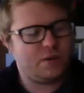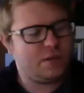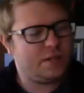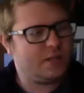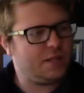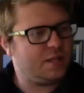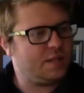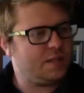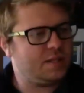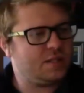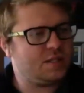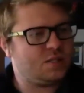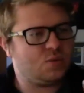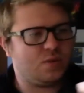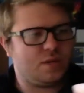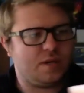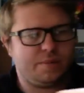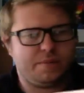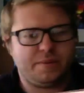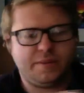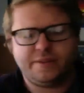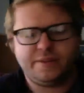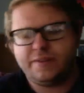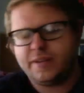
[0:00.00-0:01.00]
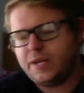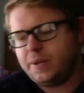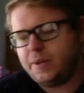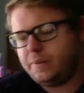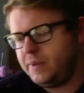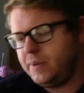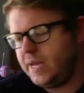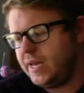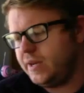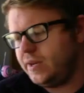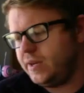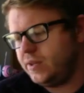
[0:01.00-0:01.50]
and then this one, I believe, had a
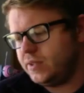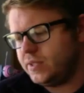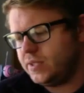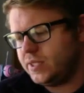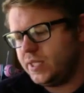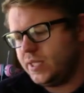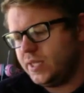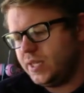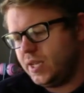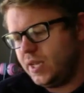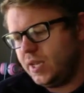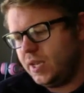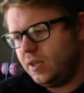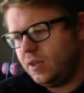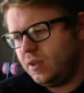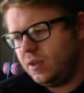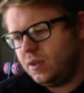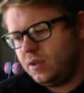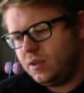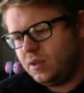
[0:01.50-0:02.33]
bad LCD.